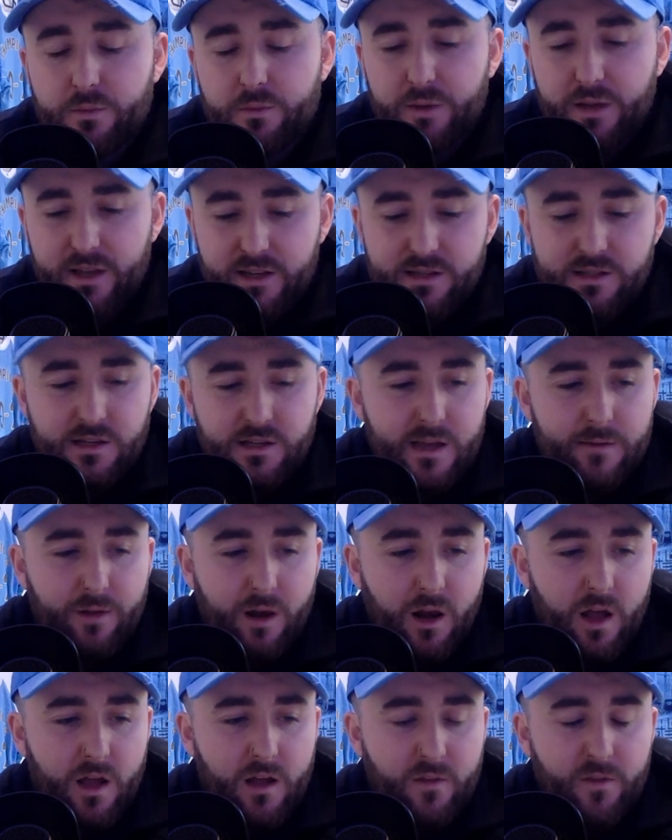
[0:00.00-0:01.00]
Please leave a
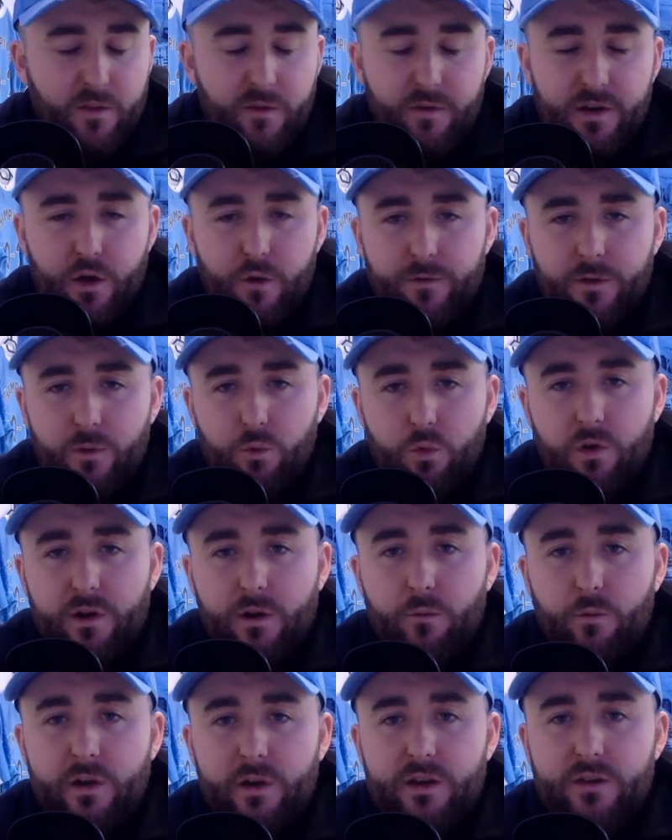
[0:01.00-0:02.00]
like on the video if you would. It
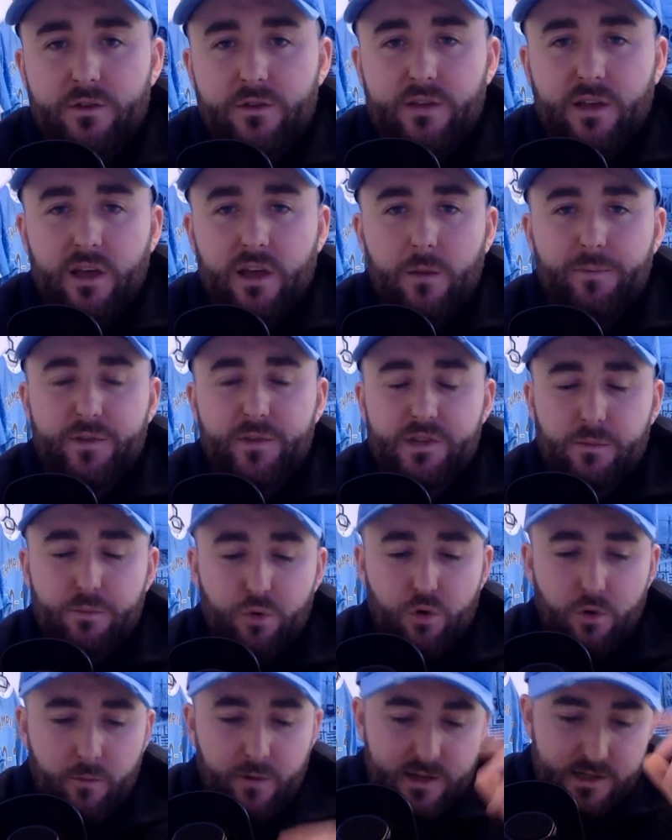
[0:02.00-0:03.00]
really does help. The
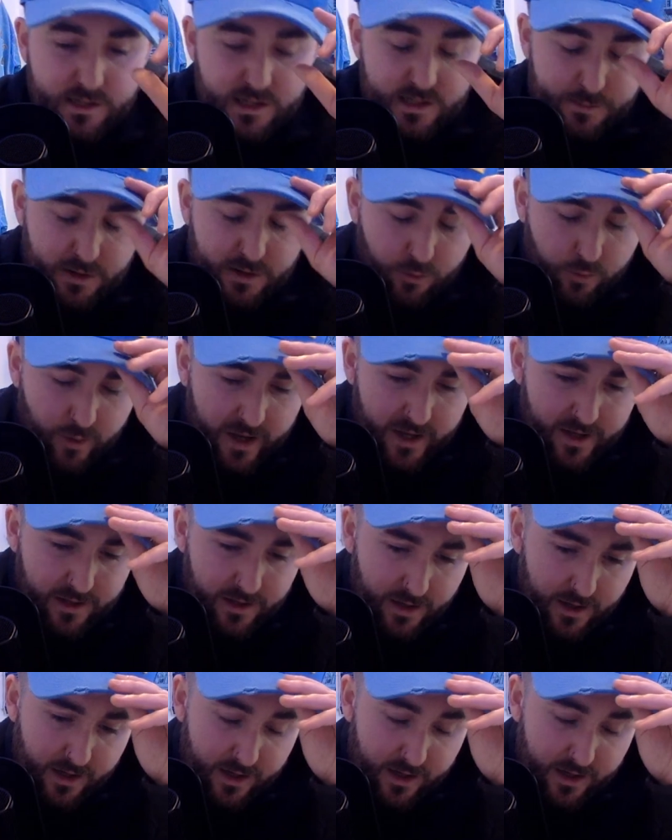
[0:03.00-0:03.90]
support recently has been great.